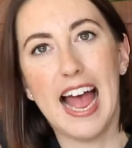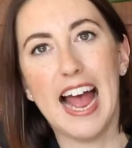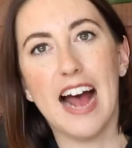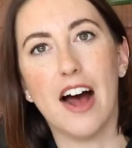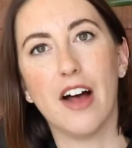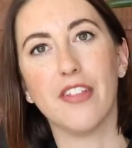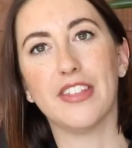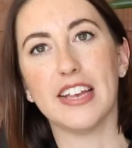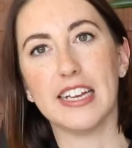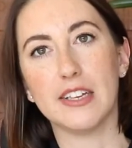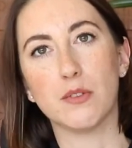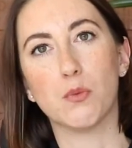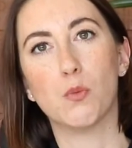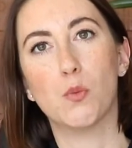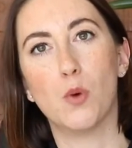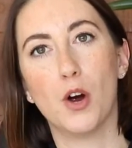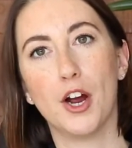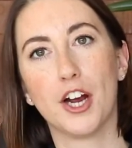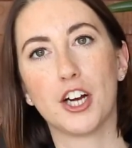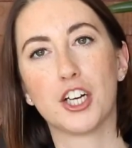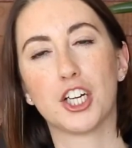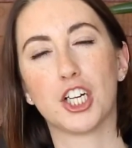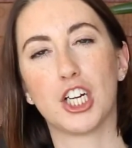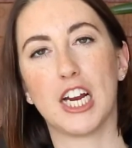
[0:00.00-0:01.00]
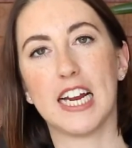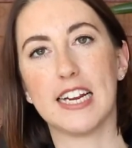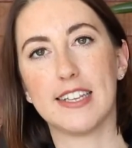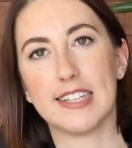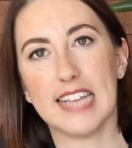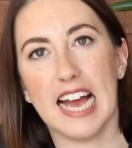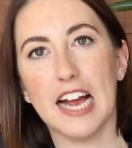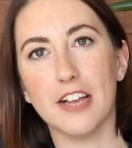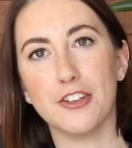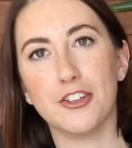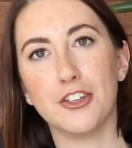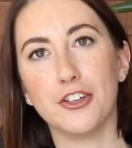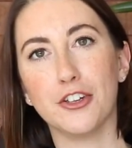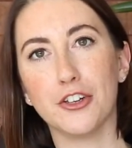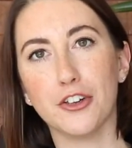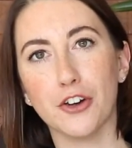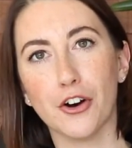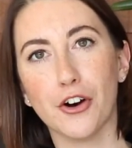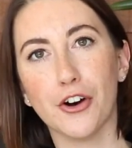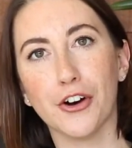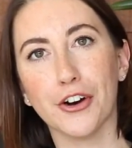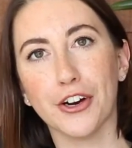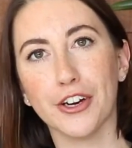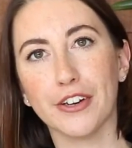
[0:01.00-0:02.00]
out these worksheets as you
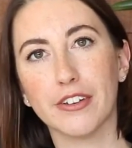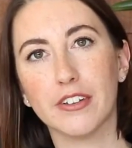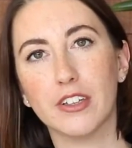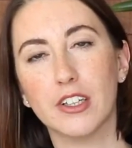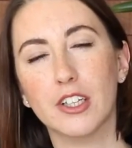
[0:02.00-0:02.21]
go.